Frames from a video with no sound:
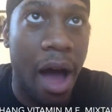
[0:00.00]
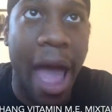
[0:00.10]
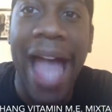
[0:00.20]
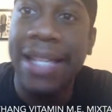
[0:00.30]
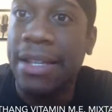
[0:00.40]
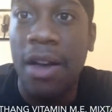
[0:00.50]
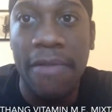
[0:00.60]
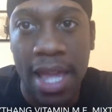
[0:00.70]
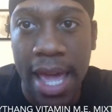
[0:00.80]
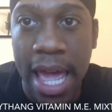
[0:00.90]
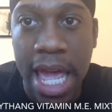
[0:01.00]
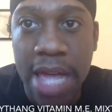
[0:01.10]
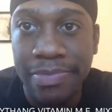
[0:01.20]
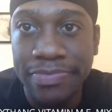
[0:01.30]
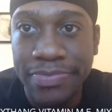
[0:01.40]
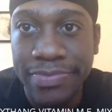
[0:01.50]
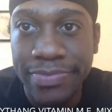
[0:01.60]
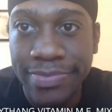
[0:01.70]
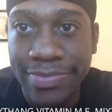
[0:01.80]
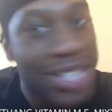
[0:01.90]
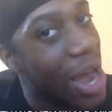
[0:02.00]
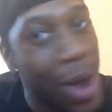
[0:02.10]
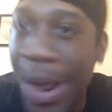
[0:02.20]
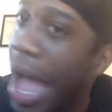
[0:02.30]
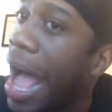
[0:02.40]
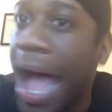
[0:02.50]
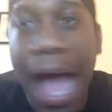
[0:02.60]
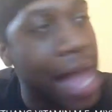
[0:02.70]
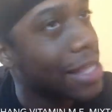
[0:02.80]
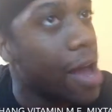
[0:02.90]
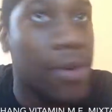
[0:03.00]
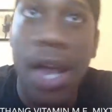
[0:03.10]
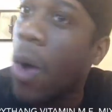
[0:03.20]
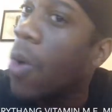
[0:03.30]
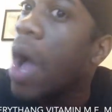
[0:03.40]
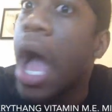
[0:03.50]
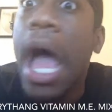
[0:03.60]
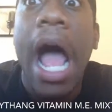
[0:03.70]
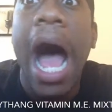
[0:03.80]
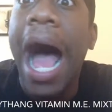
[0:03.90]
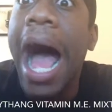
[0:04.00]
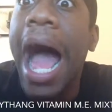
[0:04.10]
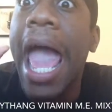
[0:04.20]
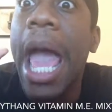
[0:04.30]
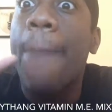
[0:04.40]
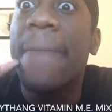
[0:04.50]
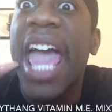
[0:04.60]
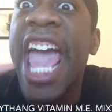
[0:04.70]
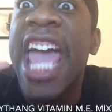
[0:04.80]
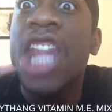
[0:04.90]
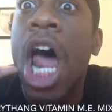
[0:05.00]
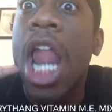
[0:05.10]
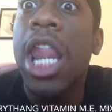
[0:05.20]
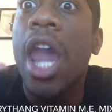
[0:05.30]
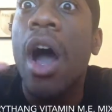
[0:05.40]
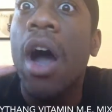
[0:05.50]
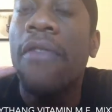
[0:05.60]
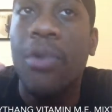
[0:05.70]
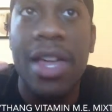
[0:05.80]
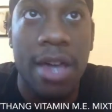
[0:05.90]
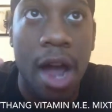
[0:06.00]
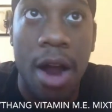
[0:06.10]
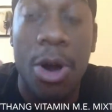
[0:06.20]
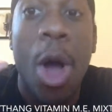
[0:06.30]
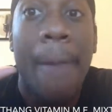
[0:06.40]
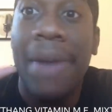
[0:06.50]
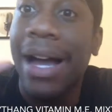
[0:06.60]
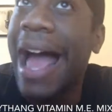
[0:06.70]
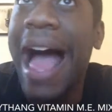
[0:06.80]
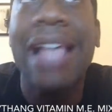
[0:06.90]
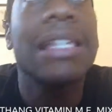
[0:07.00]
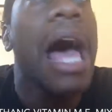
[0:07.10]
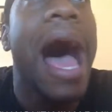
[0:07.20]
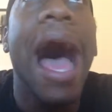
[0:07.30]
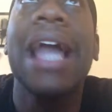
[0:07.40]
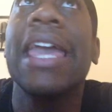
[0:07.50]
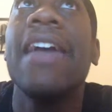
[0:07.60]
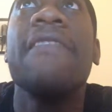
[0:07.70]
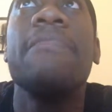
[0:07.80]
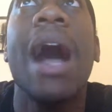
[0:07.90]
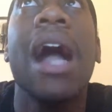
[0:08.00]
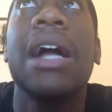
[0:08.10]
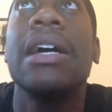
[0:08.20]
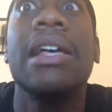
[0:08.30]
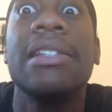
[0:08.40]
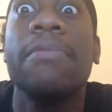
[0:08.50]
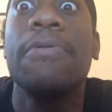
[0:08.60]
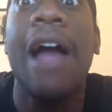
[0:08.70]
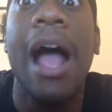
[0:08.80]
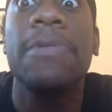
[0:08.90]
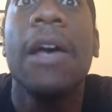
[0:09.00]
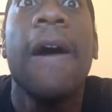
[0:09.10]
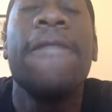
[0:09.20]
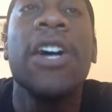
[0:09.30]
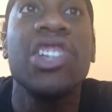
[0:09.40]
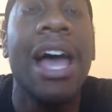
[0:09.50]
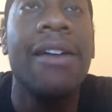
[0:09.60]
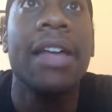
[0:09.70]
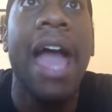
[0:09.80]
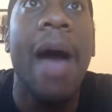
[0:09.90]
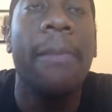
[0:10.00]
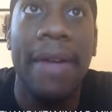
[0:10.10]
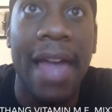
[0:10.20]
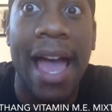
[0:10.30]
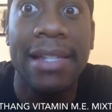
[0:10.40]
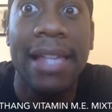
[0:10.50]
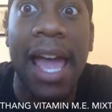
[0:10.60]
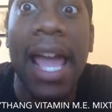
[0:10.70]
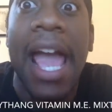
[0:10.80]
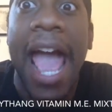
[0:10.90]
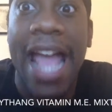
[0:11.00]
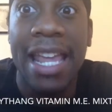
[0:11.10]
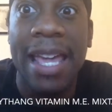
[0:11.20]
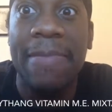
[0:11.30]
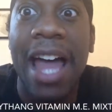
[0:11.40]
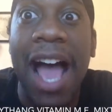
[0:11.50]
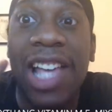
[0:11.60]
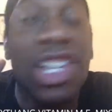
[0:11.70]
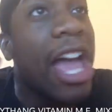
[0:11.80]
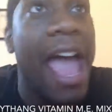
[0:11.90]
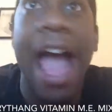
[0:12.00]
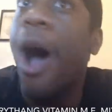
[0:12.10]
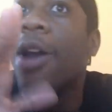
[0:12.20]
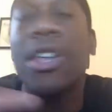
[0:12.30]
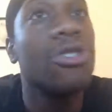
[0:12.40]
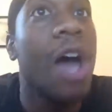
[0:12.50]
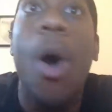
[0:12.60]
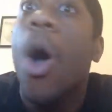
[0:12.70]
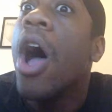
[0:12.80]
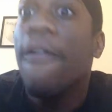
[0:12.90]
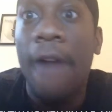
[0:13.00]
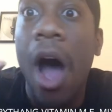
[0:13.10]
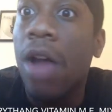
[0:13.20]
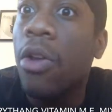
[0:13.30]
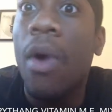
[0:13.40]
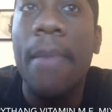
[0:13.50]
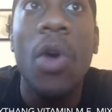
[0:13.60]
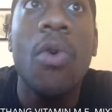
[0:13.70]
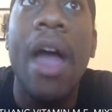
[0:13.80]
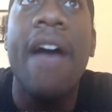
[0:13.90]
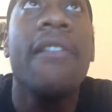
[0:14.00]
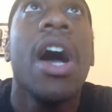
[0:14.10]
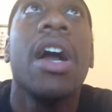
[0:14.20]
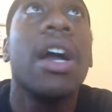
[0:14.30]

accent over the e, y'all, y'all know I am in love with her. But guys, I give my cousin props for shouting out Beyonce and Nicki Minaj and all the, you know, all the women who have